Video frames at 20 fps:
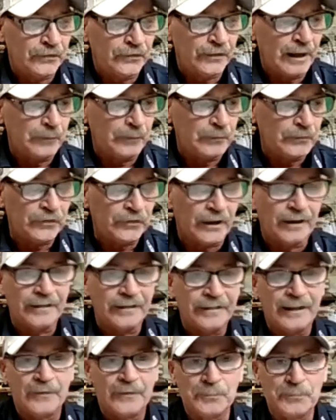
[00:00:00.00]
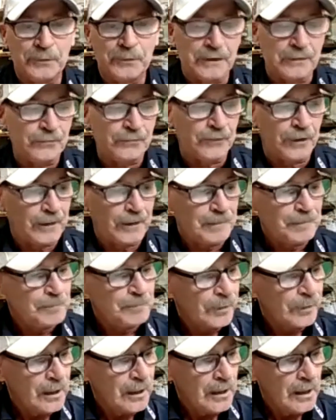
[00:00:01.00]
So that was pretty
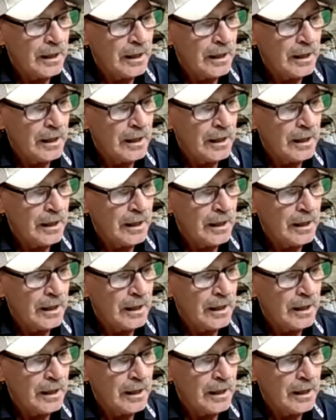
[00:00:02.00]
fun.